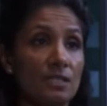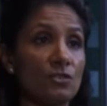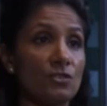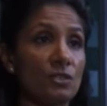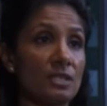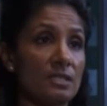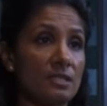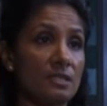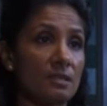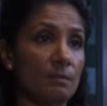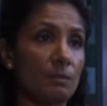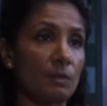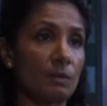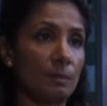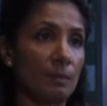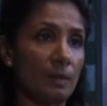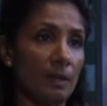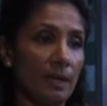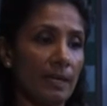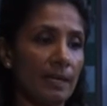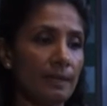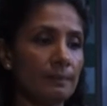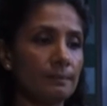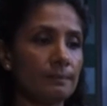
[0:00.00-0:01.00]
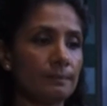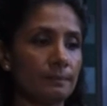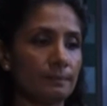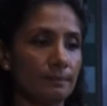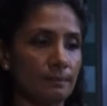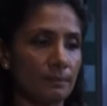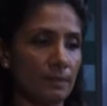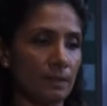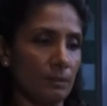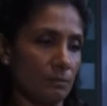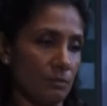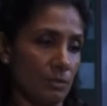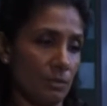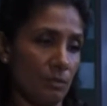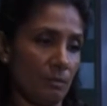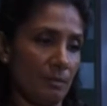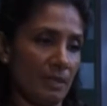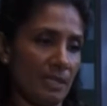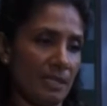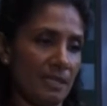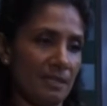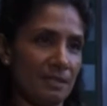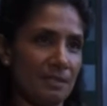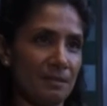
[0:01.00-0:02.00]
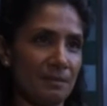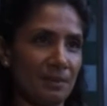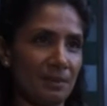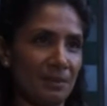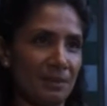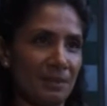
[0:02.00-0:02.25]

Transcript: interests in Mumbai. Too many, to be